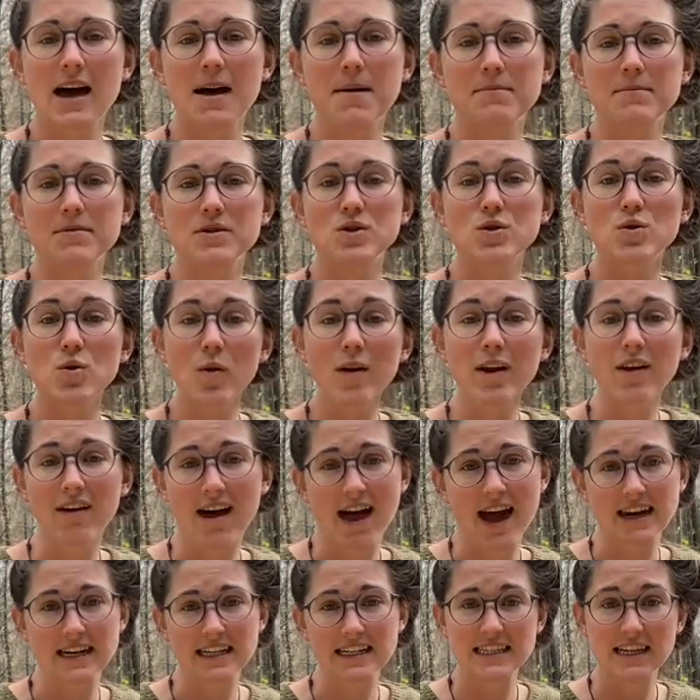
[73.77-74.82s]
soil
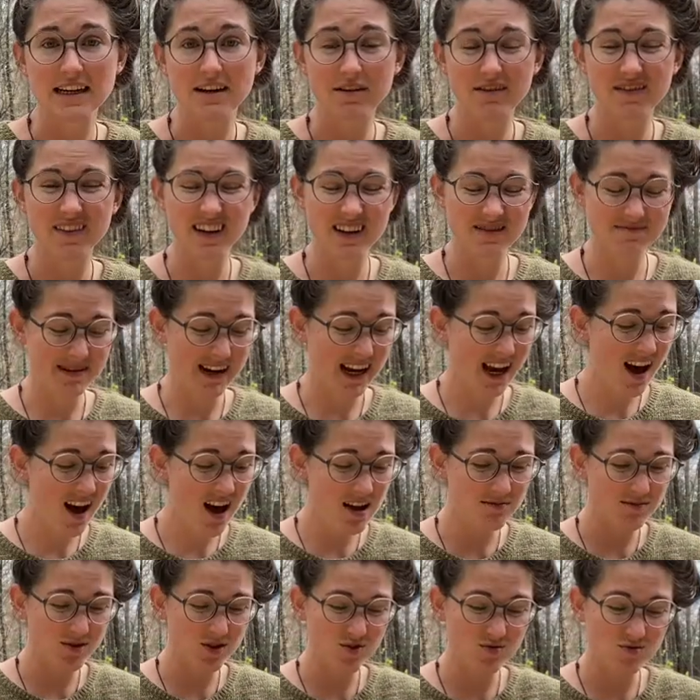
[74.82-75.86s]
additive, and it
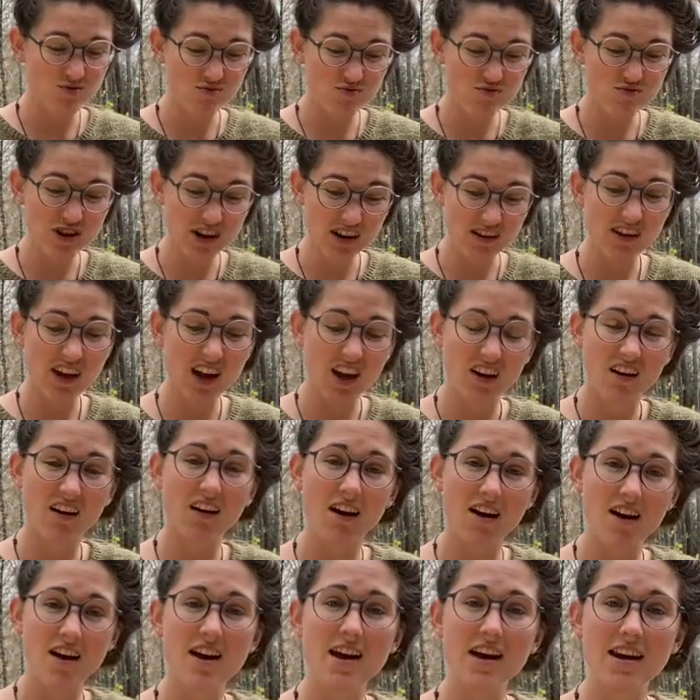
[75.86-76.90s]
becomes really
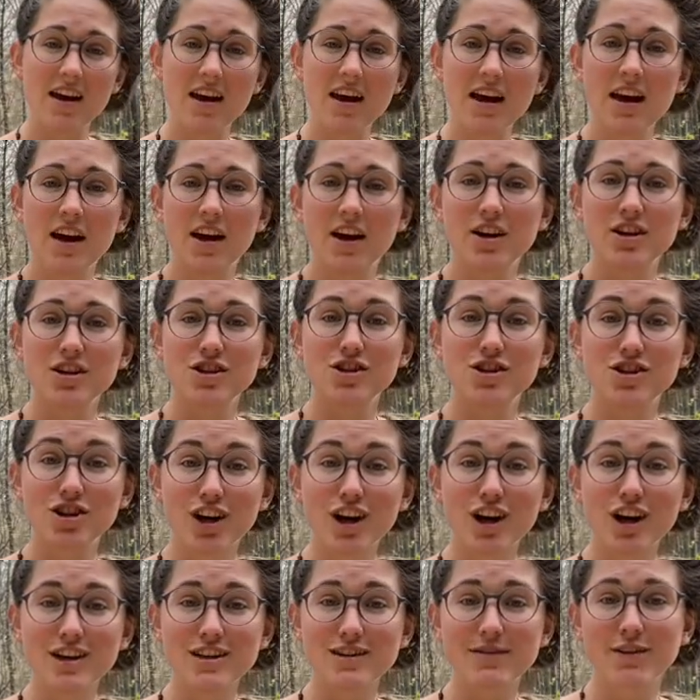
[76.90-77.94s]
good
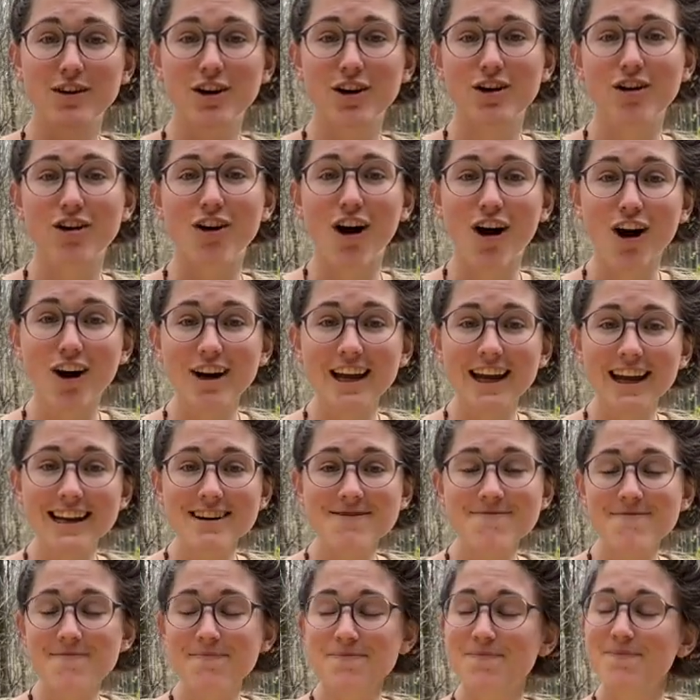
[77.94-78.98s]
dirt for your
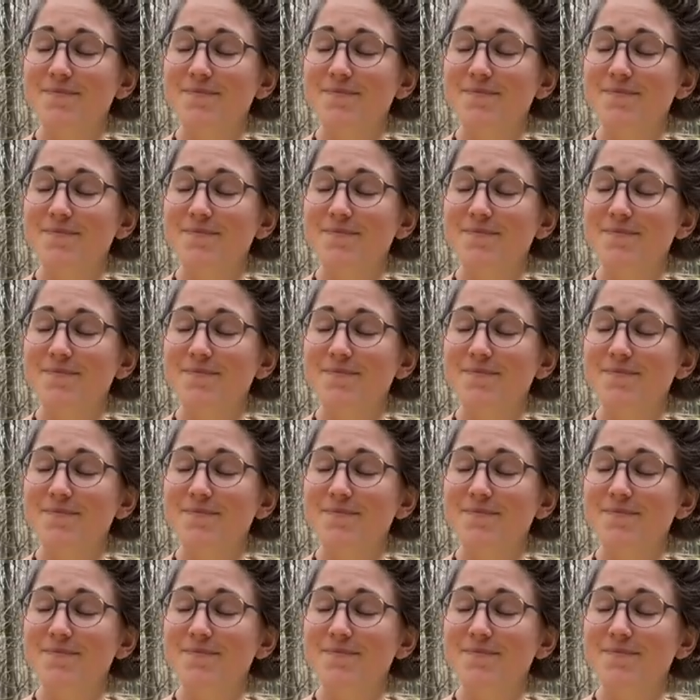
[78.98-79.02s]
garden.